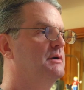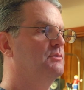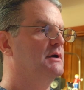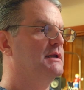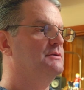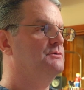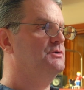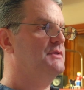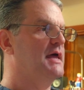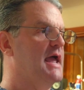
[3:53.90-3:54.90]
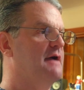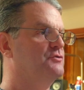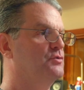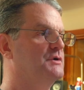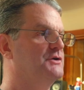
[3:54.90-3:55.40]
but we're going to do that
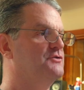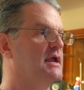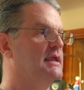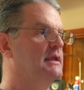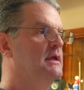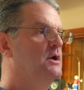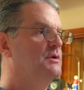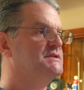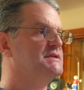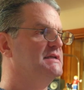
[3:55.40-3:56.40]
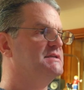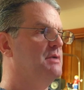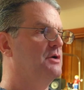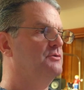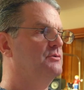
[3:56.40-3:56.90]
afterward on tracking. What's nice
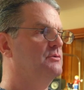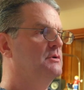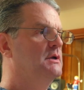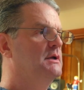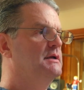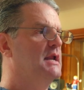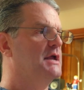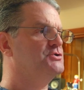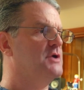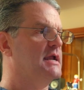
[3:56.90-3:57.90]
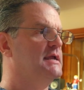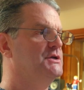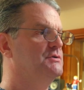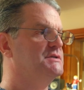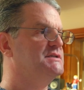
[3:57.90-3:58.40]
about not tracking
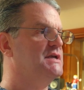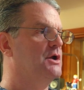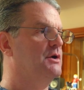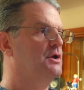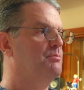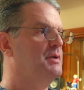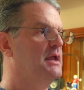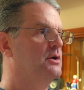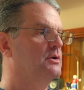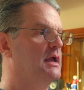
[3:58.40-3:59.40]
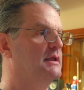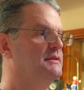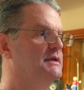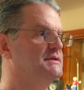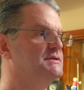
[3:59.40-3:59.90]
to a stereo pair like
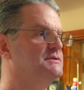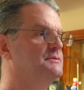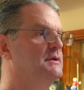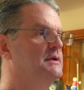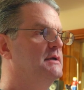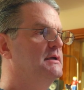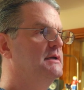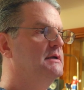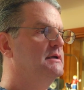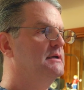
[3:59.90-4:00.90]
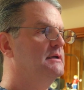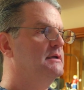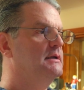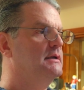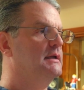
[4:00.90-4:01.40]
this
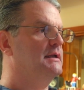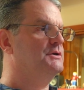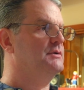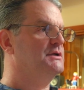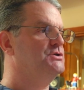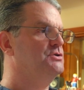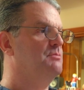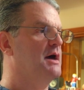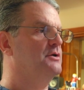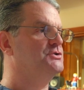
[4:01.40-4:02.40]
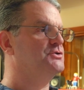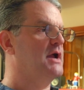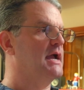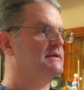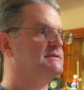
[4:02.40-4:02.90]
and doing 2 mono
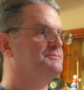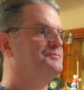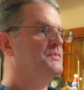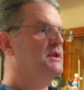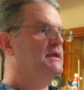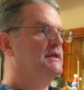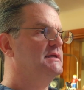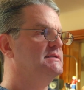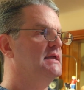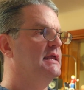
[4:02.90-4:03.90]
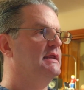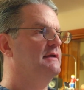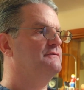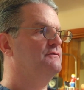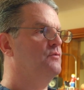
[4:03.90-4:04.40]
tracks is that if